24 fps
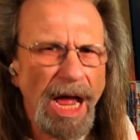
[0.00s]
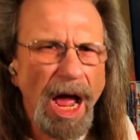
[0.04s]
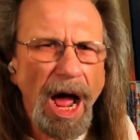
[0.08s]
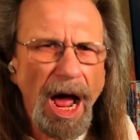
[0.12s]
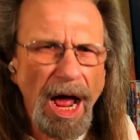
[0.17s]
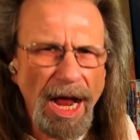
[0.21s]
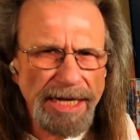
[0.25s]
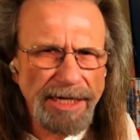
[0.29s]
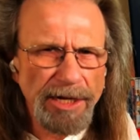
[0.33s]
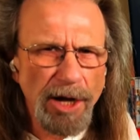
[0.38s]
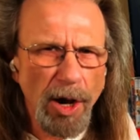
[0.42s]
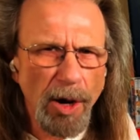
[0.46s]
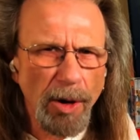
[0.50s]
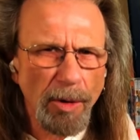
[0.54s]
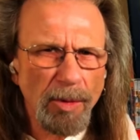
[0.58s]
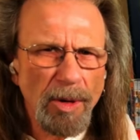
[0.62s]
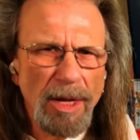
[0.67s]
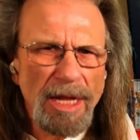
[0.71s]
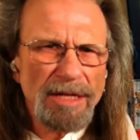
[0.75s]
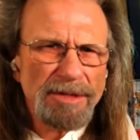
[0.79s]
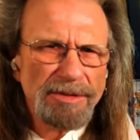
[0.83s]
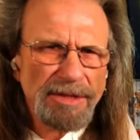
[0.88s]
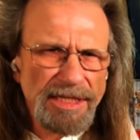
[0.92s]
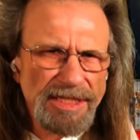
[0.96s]
I know
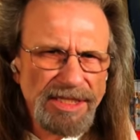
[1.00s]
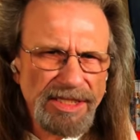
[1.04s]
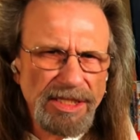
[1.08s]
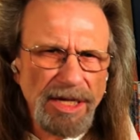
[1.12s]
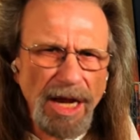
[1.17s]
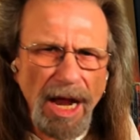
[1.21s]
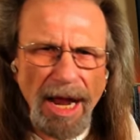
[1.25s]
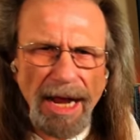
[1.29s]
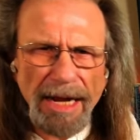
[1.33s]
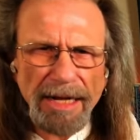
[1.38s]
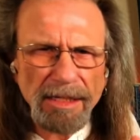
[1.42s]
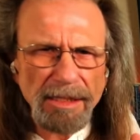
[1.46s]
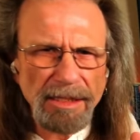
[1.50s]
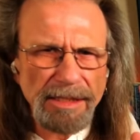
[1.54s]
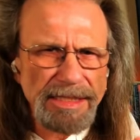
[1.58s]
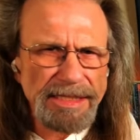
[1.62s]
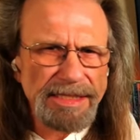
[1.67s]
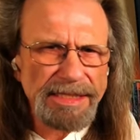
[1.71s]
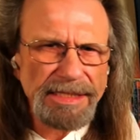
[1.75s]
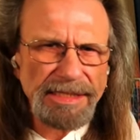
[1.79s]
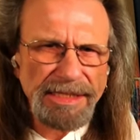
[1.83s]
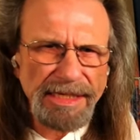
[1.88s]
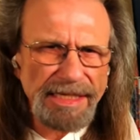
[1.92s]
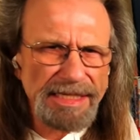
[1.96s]
the style
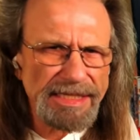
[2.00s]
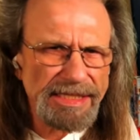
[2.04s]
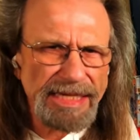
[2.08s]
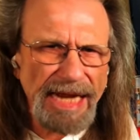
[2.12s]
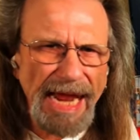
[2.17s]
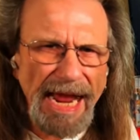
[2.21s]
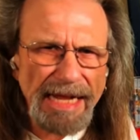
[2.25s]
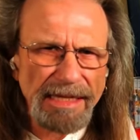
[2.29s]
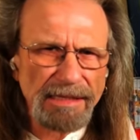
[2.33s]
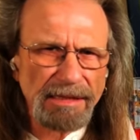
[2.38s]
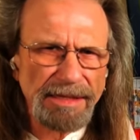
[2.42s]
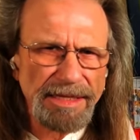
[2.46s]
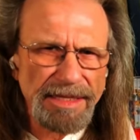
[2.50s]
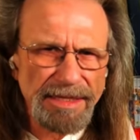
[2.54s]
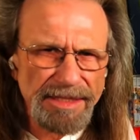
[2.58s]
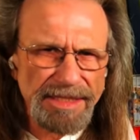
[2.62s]
isn't exactly the